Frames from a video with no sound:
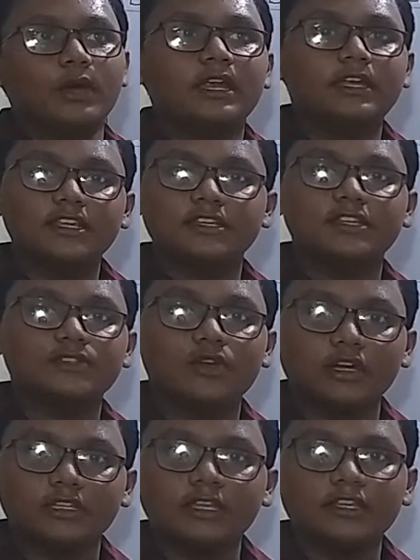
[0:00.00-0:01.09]
when a teacher is
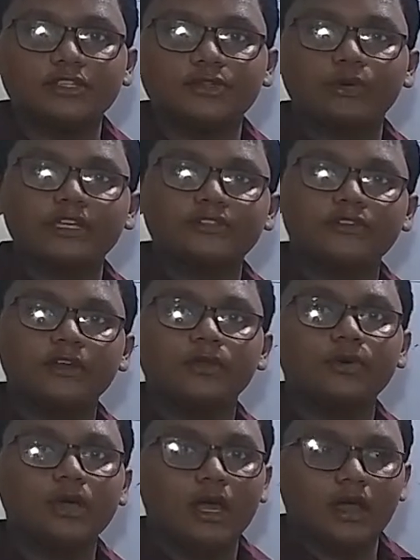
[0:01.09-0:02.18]
not there, the students will
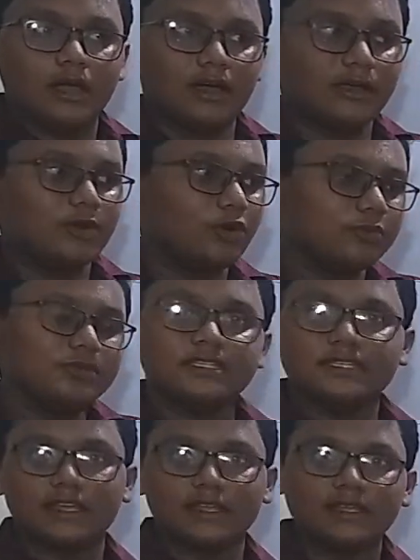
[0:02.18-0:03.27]
do roam
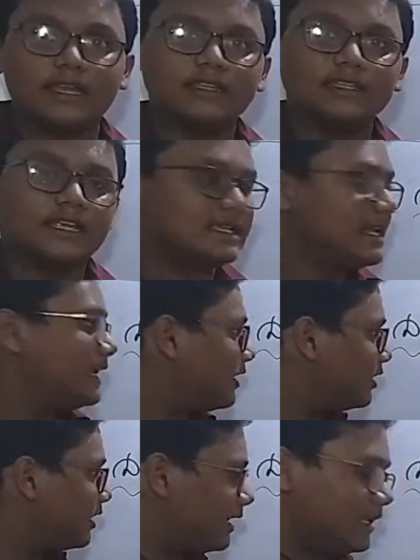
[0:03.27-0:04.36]
this and that's it.
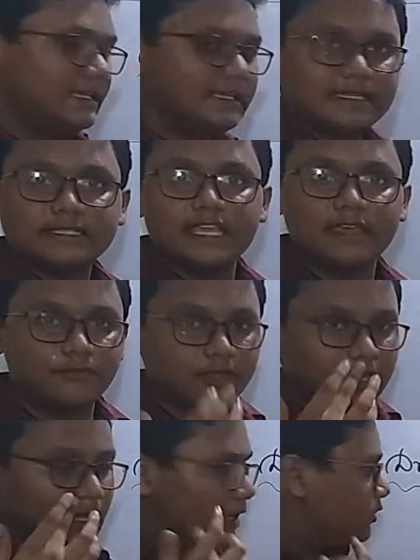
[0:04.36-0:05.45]
In the same
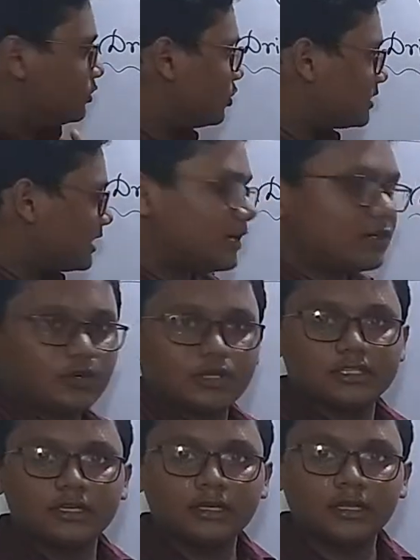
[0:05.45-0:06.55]
way, those
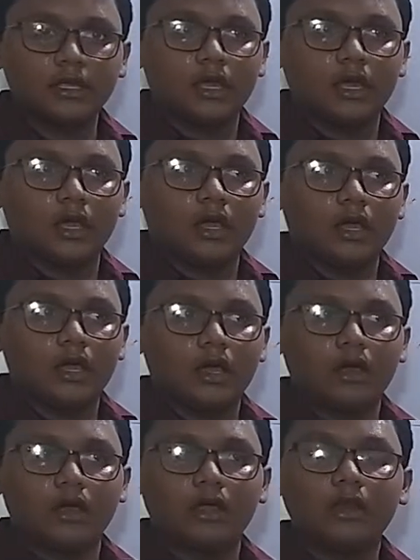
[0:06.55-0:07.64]
electrons are
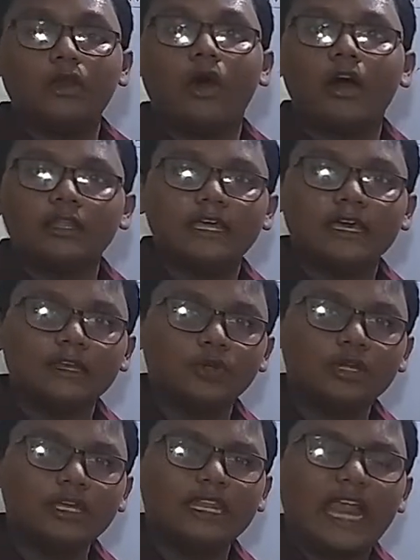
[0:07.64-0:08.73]
not, they are
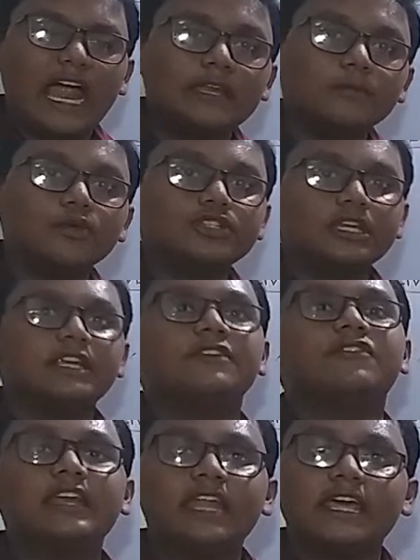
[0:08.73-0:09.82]
doing random motion in
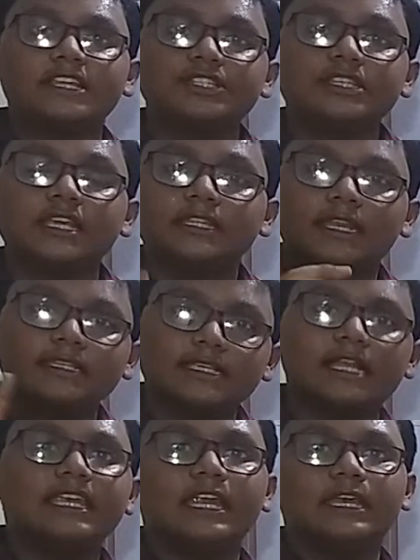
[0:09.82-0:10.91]
different directions, and the
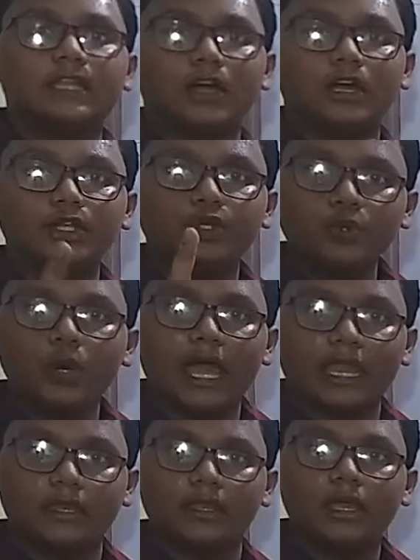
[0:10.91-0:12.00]
resultant
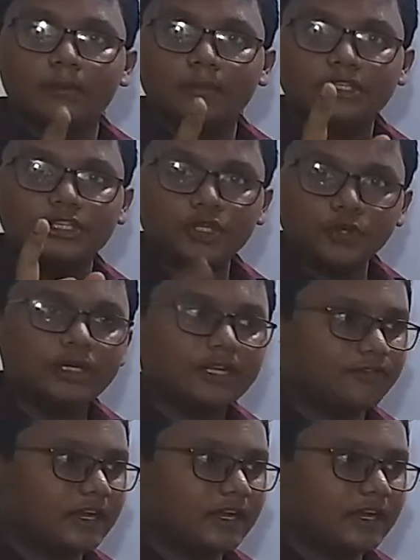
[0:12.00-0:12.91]
un means u,